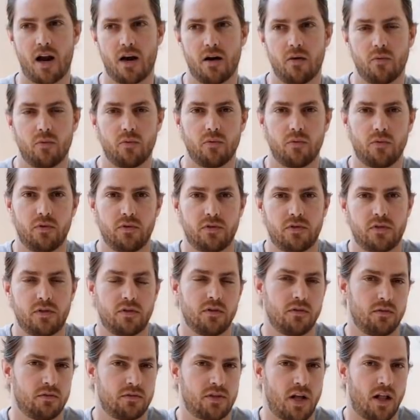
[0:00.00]
I found most
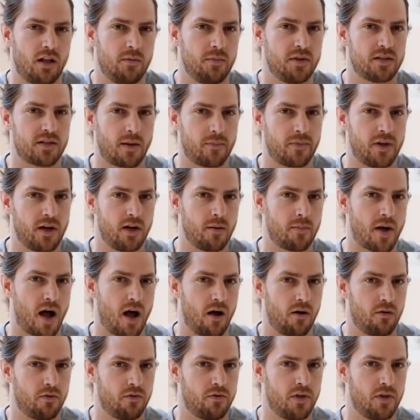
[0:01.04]
valuable was his